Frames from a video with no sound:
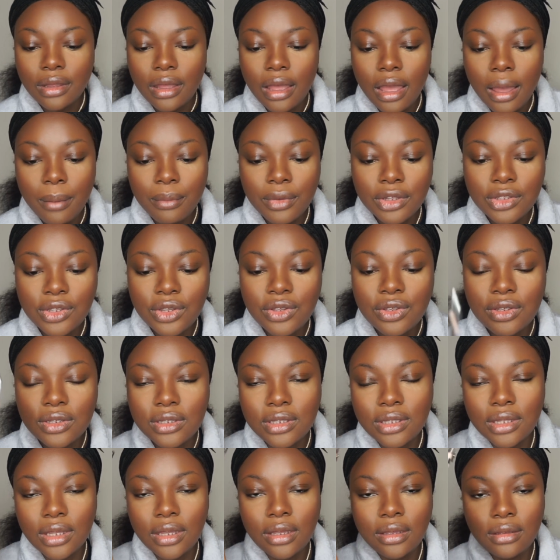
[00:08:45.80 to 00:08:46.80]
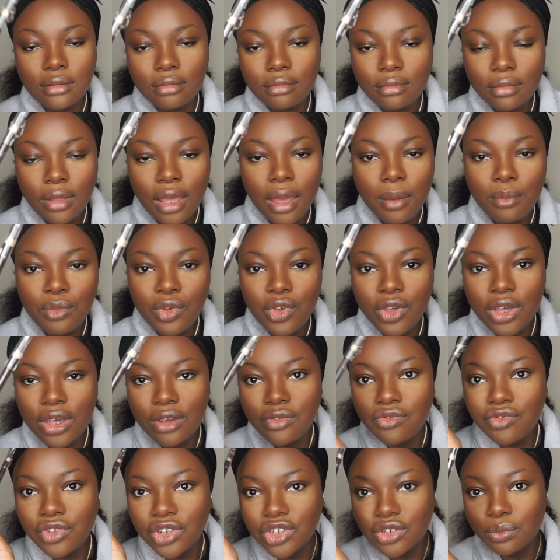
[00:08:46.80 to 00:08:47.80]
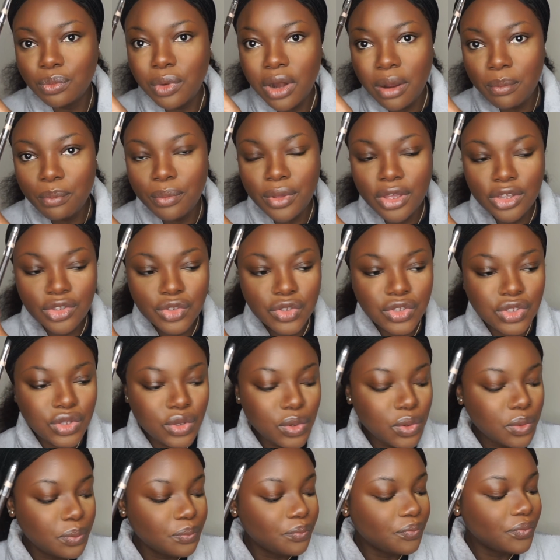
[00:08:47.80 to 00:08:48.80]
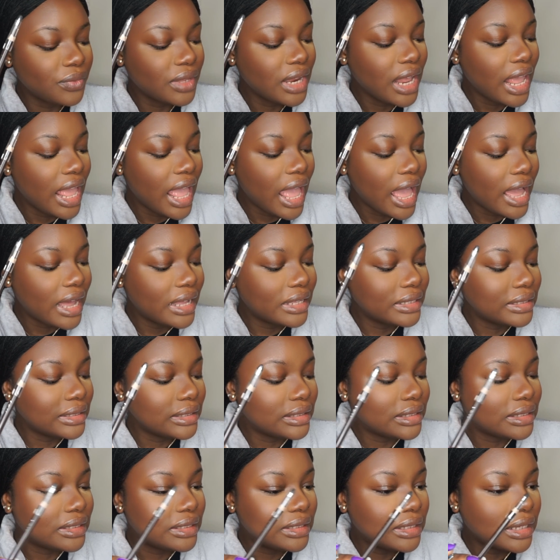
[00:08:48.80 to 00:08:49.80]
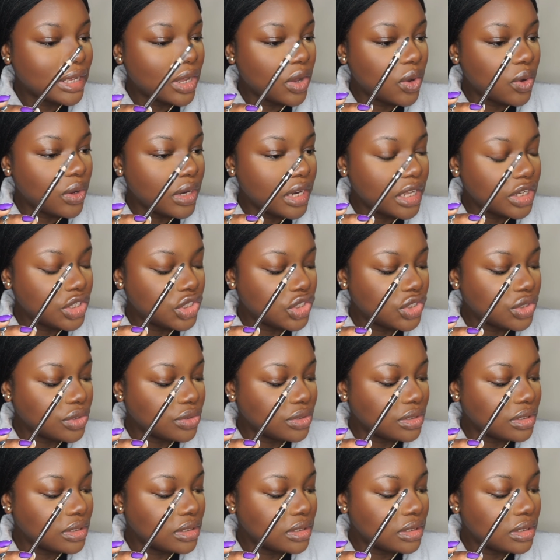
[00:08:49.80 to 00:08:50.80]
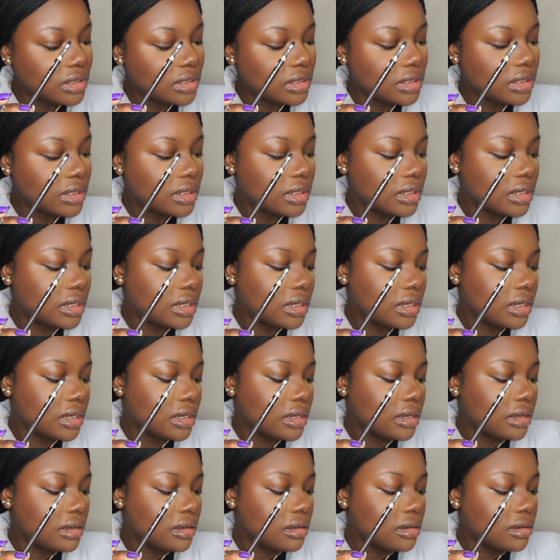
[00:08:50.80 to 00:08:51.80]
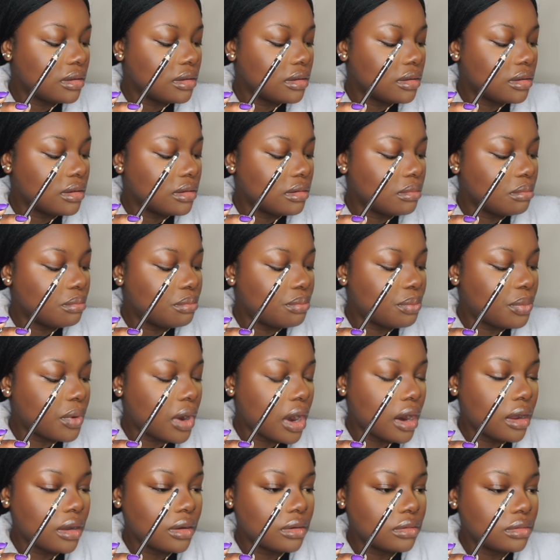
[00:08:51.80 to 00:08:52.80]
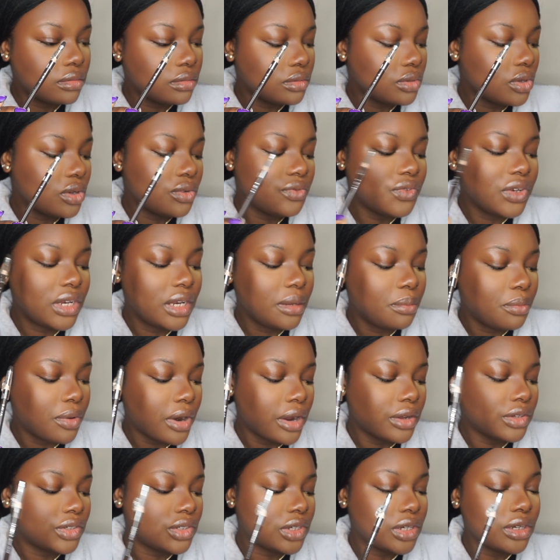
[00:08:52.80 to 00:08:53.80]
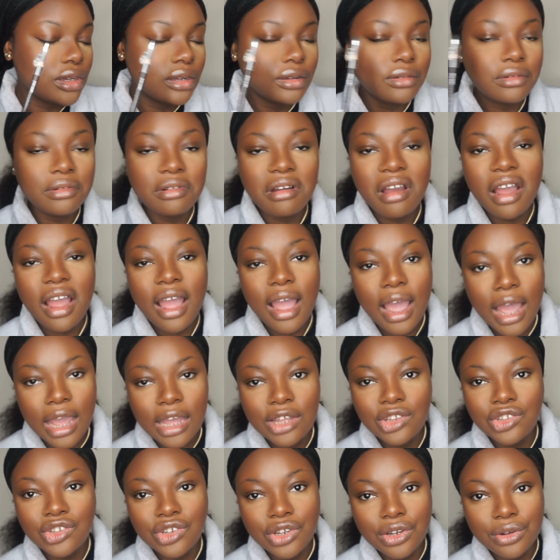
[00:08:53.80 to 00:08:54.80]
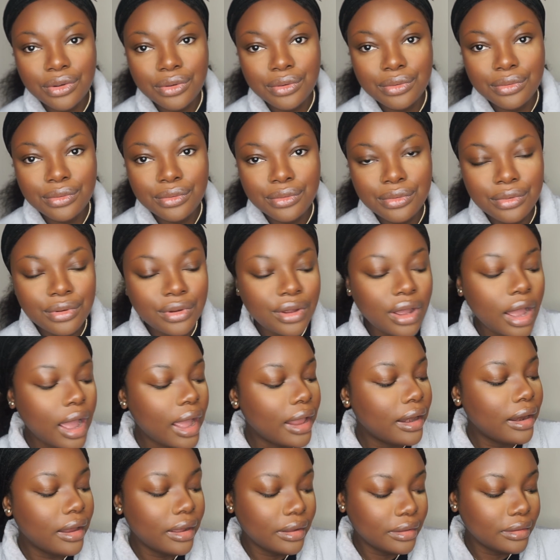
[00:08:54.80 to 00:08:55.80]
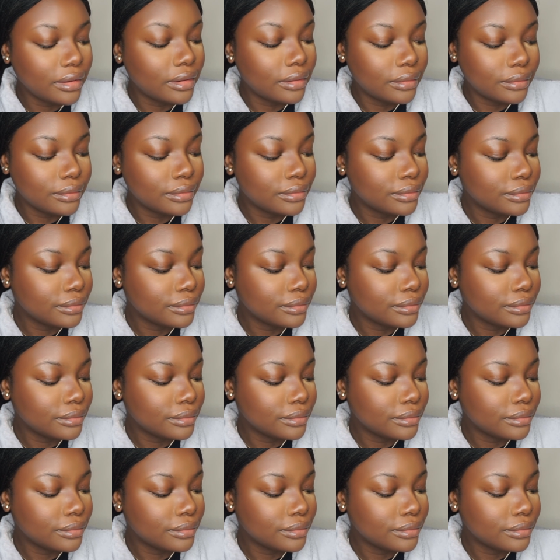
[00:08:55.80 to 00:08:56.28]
I'm going to use the MUA Rich Brown Pencil and the collection brow, not really brow gel, eye gel, eyeliner.